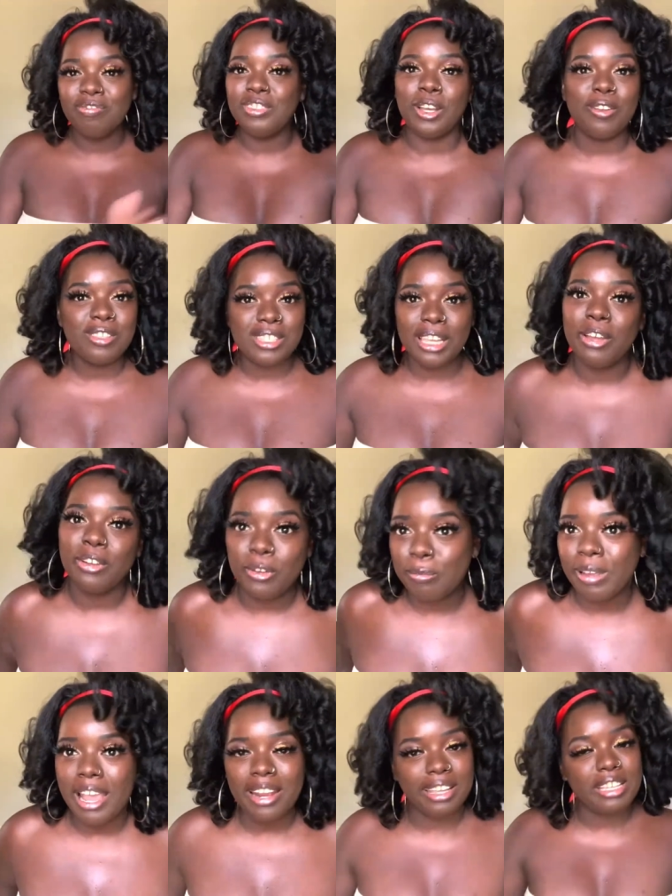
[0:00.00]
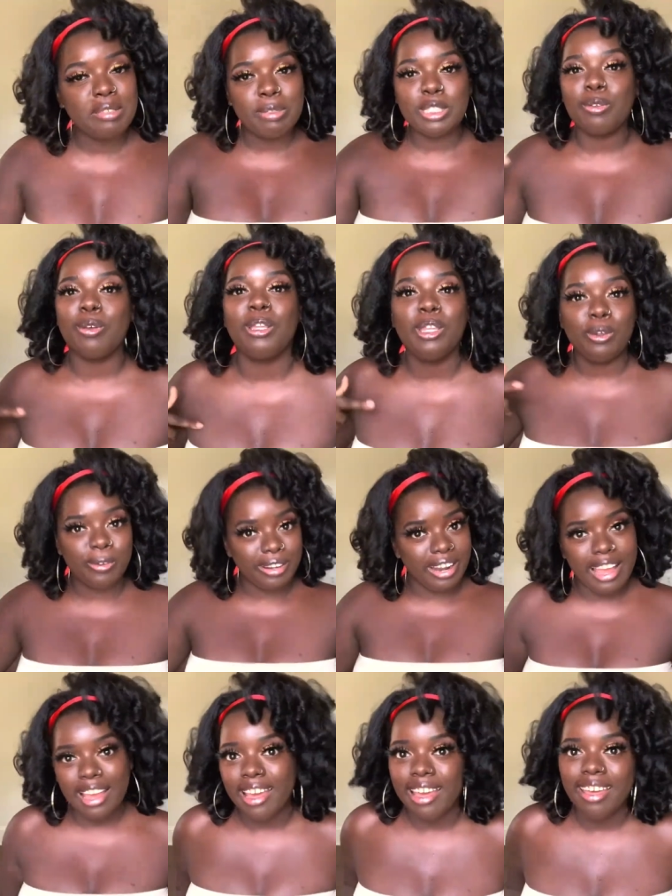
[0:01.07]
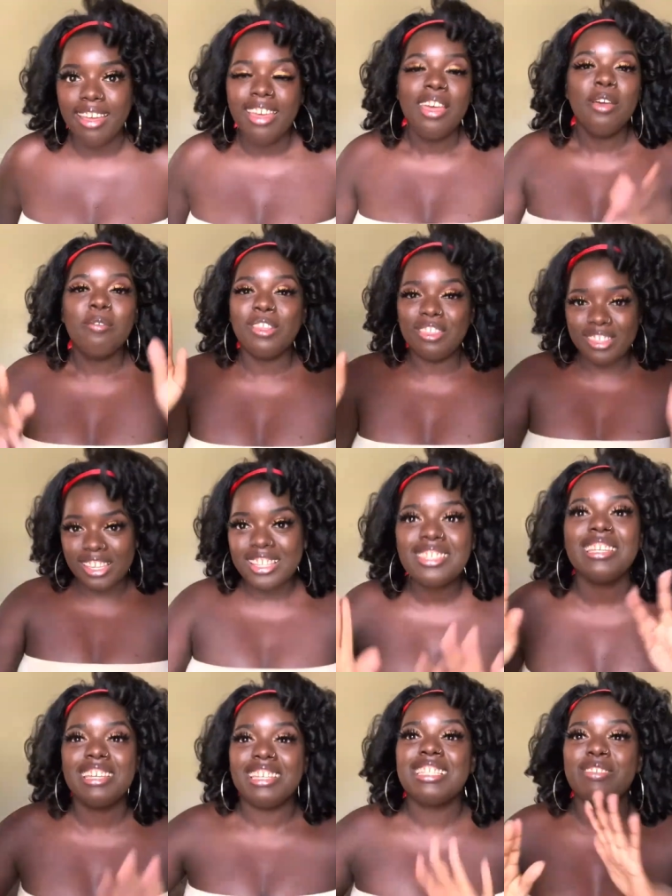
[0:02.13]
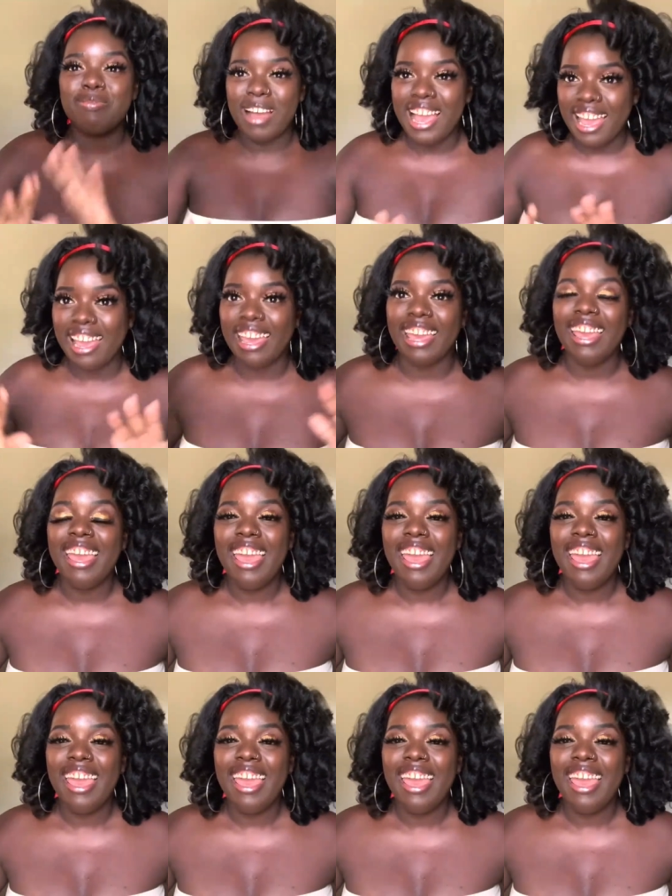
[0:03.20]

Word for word: Don't tell nobody, it's between you and I, but this is my